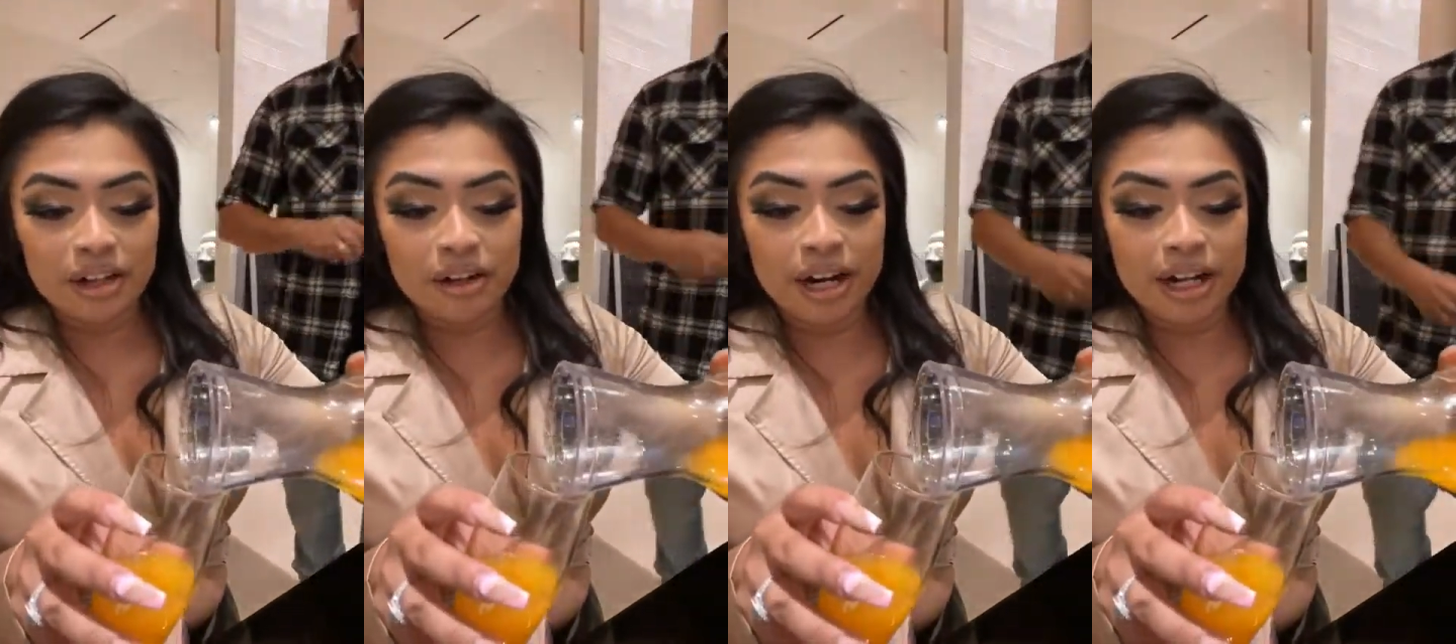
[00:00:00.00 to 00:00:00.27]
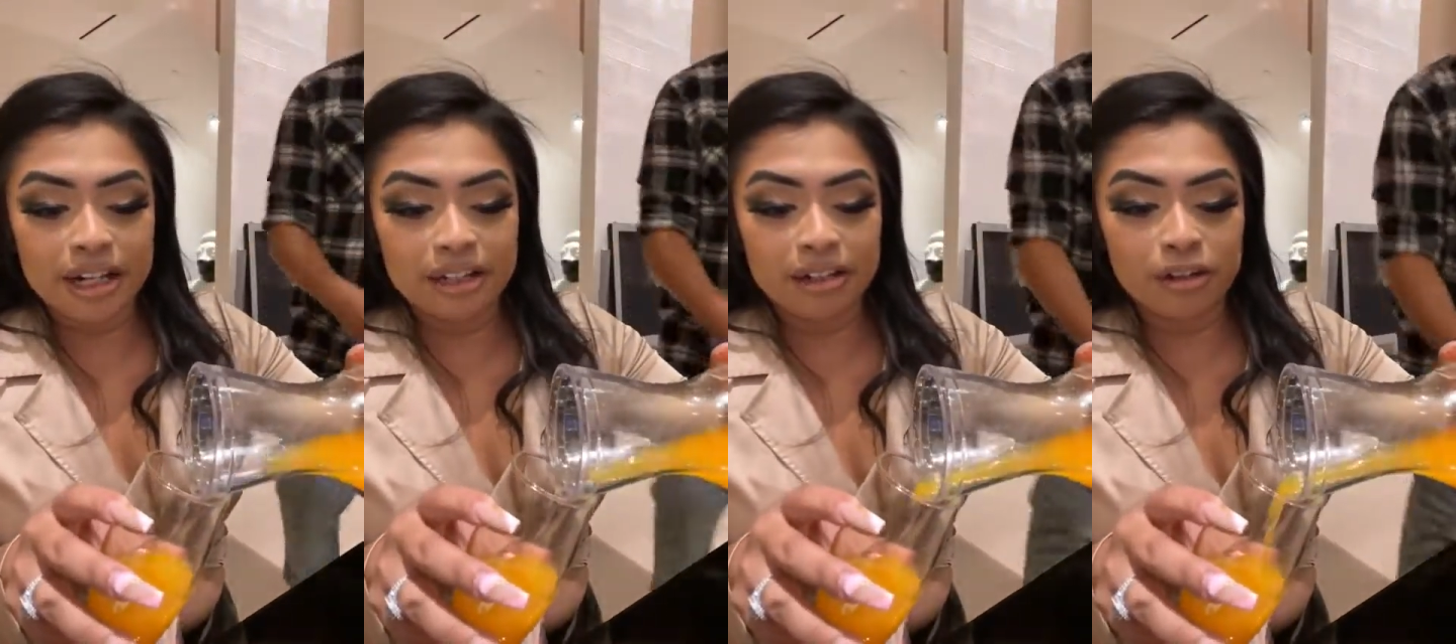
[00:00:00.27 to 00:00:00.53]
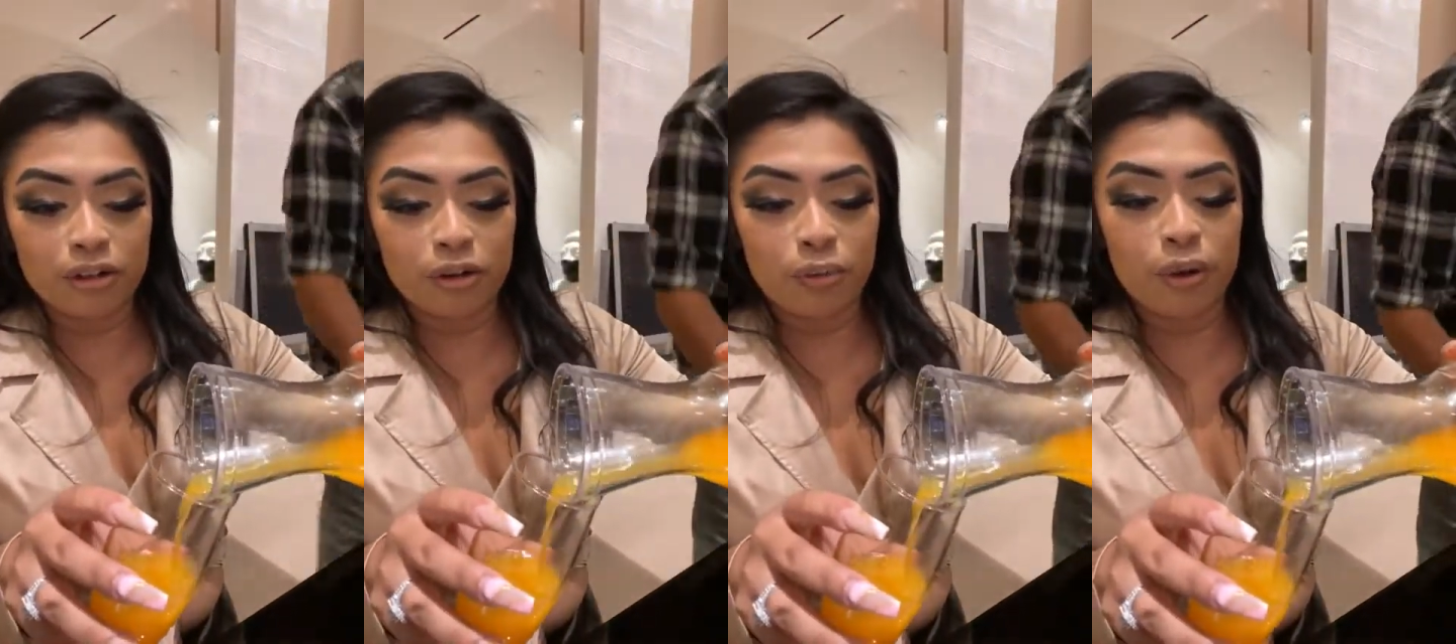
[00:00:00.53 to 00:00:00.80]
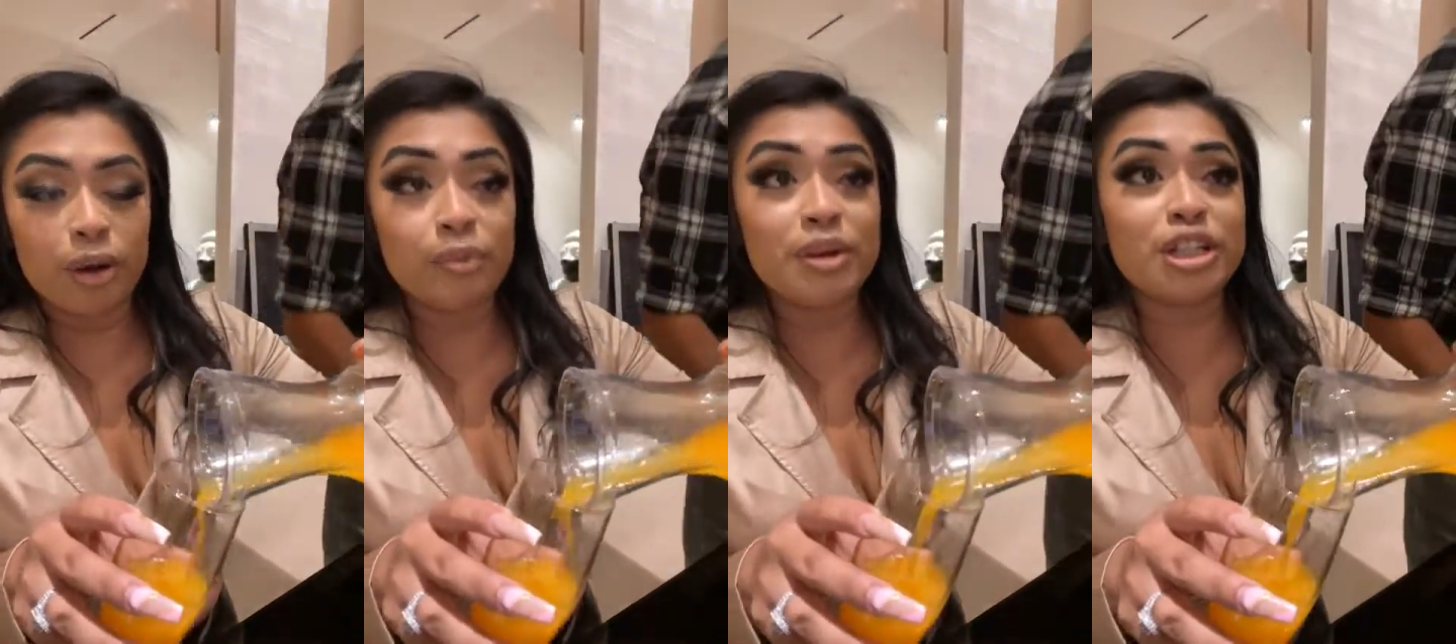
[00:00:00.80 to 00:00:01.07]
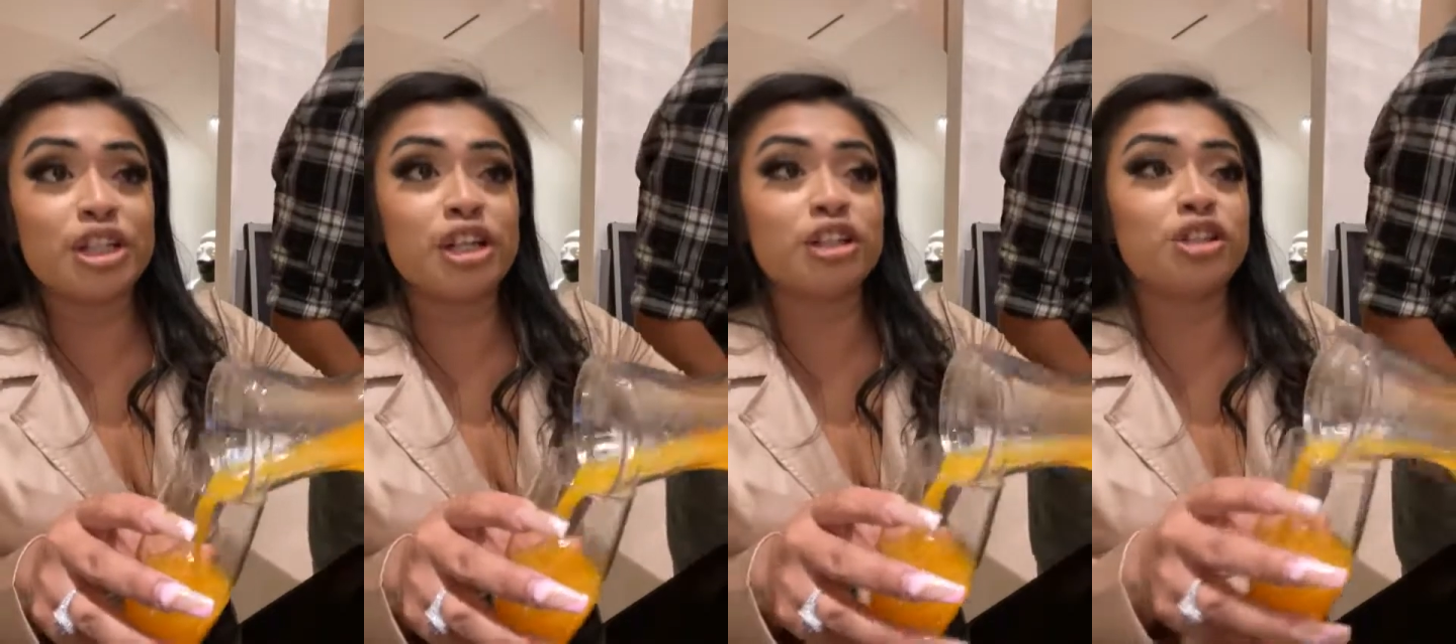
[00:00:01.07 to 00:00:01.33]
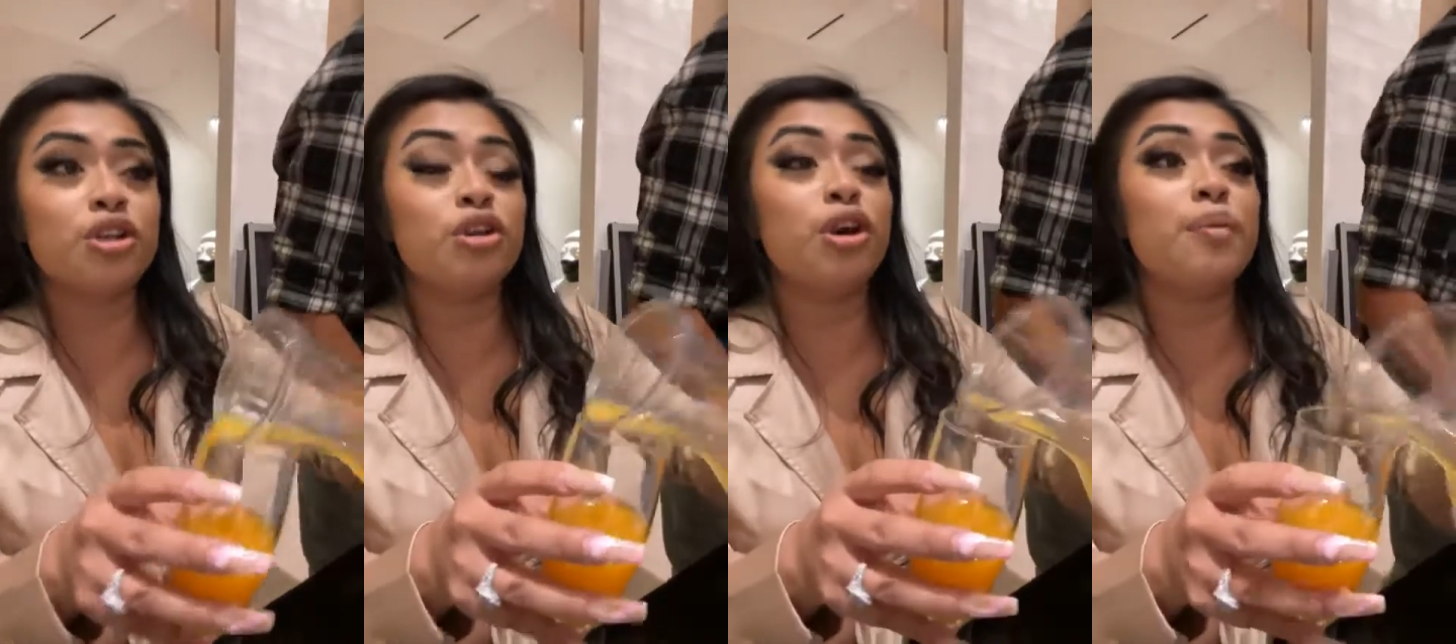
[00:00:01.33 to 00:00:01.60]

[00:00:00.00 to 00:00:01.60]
Oh, all right, where do we cheers to?